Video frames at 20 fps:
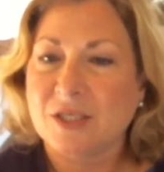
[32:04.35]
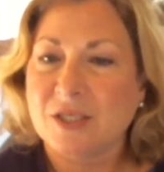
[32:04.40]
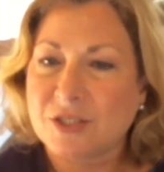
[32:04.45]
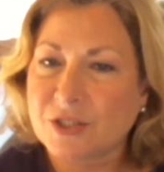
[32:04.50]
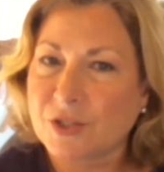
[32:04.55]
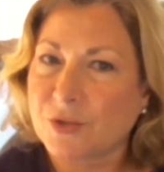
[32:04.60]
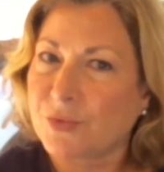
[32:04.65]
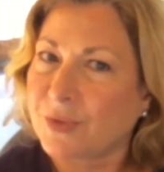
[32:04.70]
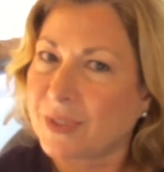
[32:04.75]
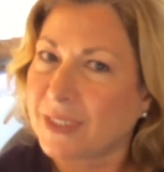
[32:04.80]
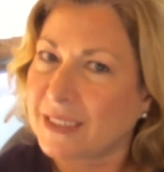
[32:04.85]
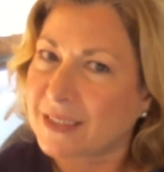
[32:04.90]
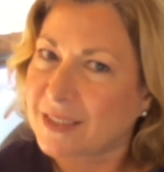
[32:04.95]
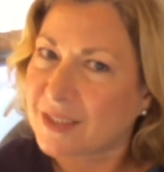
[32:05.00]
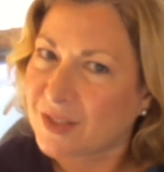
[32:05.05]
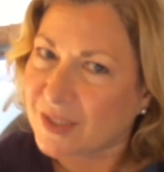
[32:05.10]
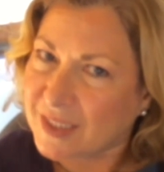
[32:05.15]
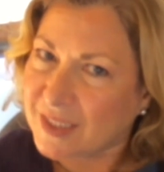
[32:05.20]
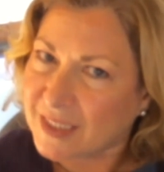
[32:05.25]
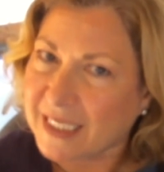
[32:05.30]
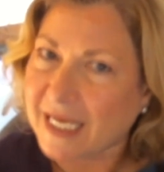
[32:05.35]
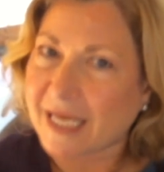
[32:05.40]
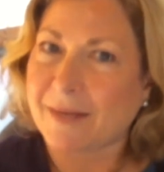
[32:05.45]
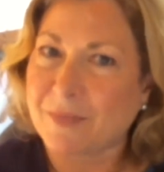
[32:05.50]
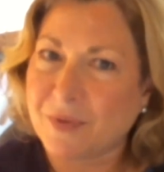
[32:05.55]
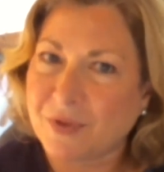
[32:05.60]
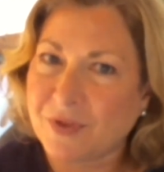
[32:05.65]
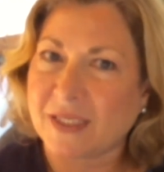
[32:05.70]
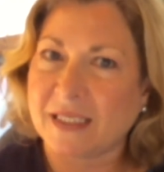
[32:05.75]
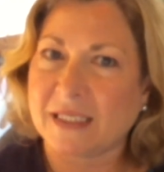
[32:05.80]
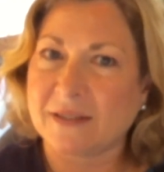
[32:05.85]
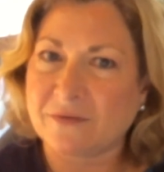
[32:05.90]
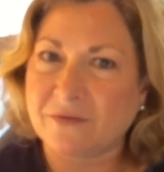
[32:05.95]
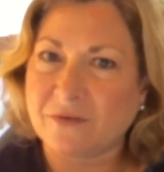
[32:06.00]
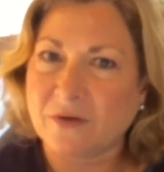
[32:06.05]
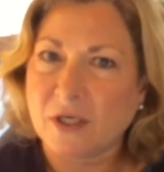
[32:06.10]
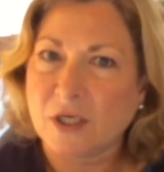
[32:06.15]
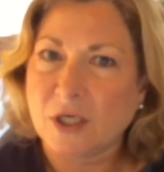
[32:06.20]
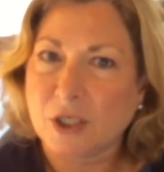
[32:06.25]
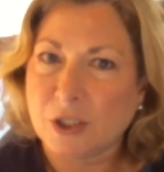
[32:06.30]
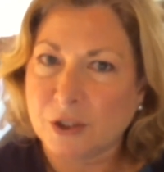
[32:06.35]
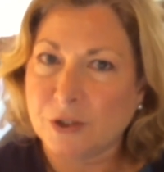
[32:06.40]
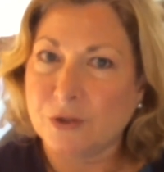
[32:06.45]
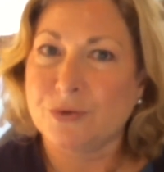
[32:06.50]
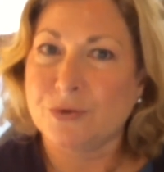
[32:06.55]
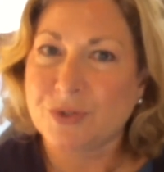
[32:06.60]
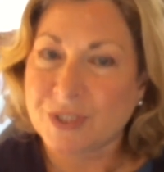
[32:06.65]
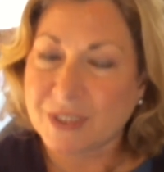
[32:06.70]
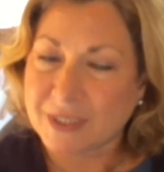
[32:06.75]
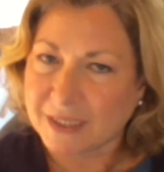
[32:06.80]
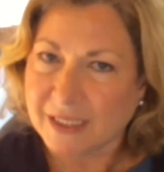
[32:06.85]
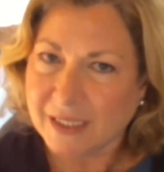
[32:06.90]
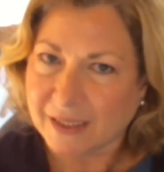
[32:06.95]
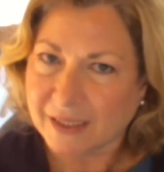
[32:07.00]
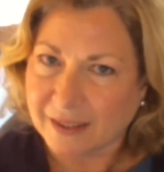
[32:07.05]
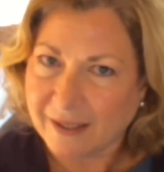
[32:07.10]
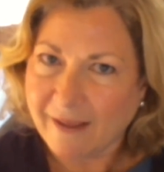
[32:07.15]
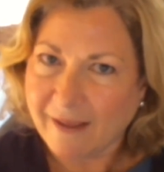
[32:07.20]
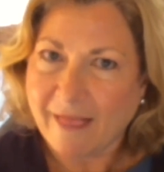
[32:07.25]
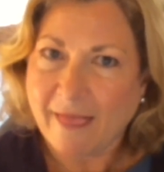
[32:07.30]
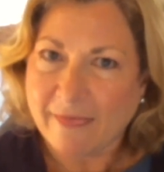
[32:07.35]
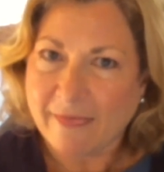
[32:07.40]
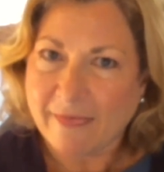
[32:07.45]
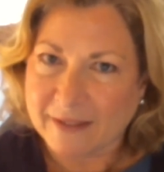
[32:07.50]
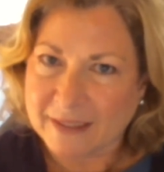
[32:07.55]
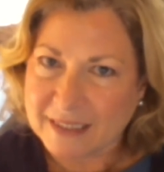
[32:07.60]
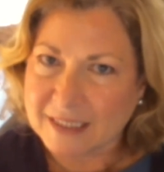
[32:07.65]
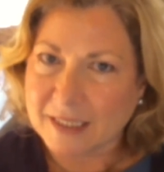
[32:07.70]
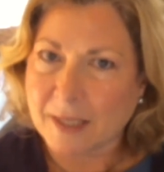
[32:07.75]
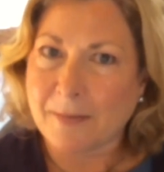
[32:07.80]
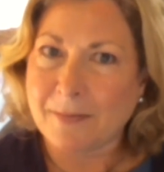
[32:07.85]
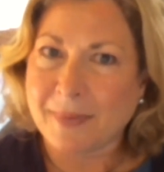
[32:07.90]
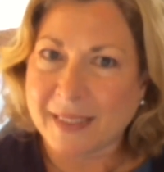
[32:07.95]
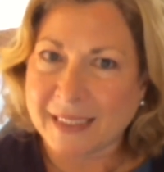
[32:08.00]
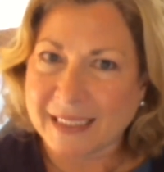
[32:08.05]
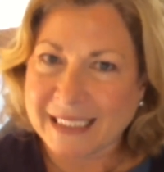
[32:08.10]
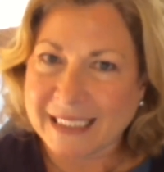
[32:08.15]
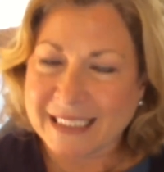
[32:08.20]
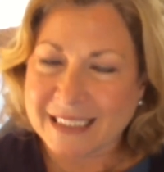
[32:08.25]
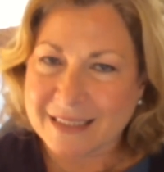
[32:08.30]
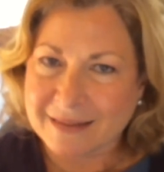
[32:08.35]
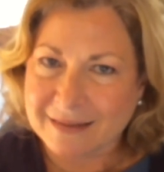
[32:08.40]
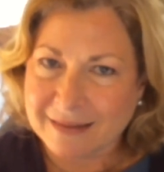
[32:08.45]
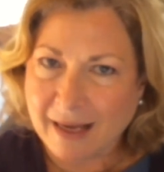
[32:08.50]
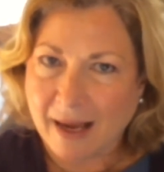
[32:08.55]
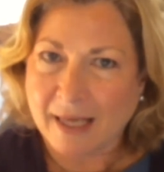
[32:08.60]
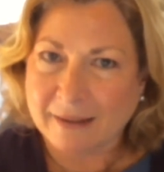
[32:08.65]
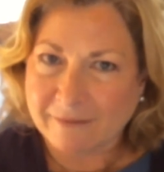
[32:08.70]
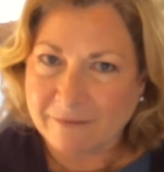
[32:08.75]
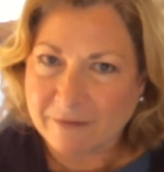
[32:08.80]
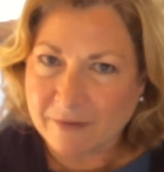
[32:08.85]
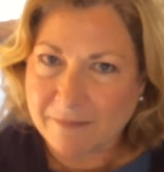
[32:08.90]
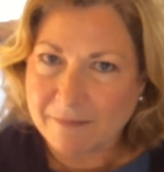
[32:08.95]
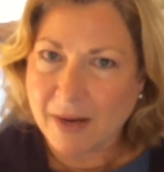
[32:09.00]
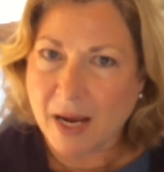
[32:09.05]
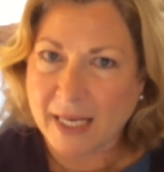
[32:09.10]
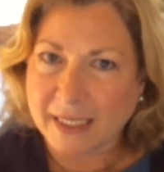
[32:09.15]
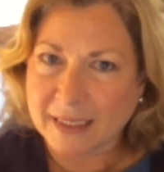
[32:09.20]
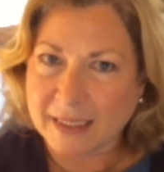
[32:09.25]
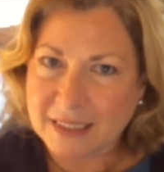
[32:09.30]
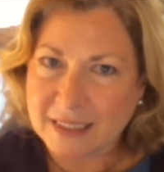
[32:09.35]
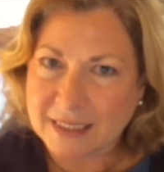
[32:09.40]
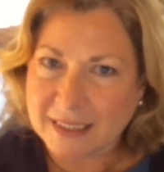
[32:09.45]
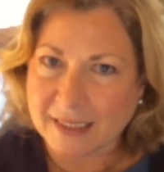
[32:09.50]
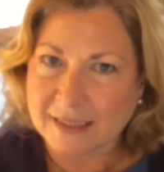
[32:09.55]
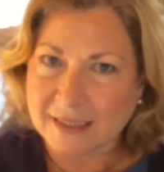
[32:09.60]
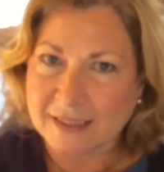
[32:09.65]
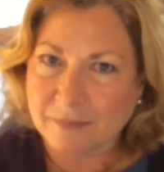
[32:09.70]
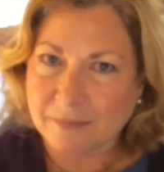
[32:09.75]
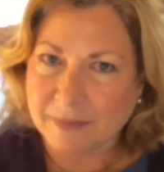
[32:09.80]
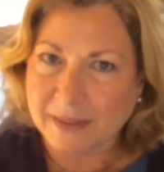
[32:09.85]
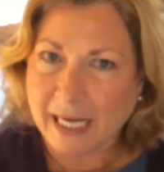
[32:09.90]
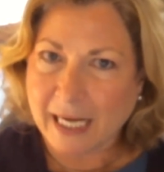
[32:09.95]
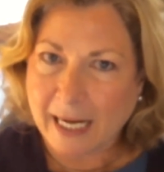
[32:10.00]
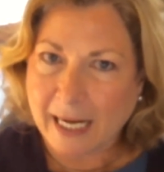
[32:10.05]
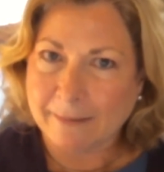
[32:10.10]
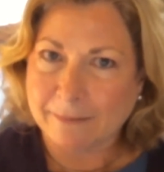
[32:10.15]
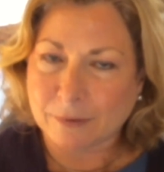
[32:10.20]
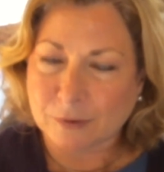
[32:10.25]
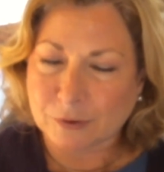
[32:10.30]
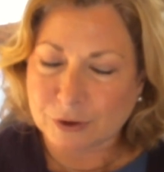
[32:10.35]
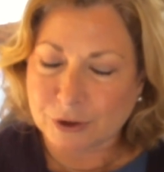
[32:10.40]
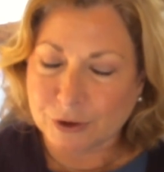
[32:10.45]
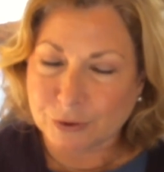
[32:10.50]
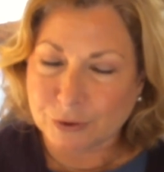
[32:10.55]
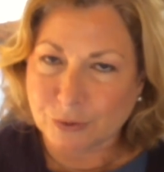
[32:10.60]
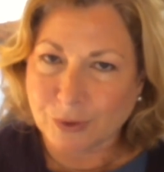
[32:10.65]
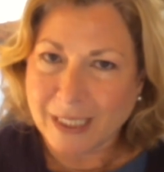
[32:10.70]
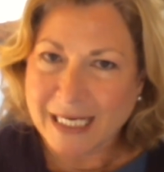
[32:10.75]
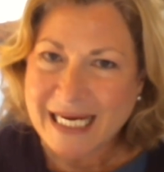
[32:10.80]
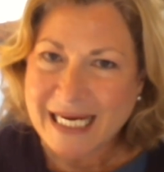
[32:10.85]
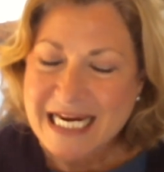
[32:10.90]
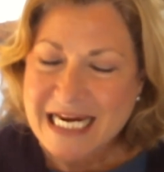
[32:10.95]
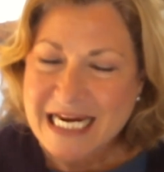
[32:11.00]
So it's the same thing. If you see that somebody is not of a mindset to be able to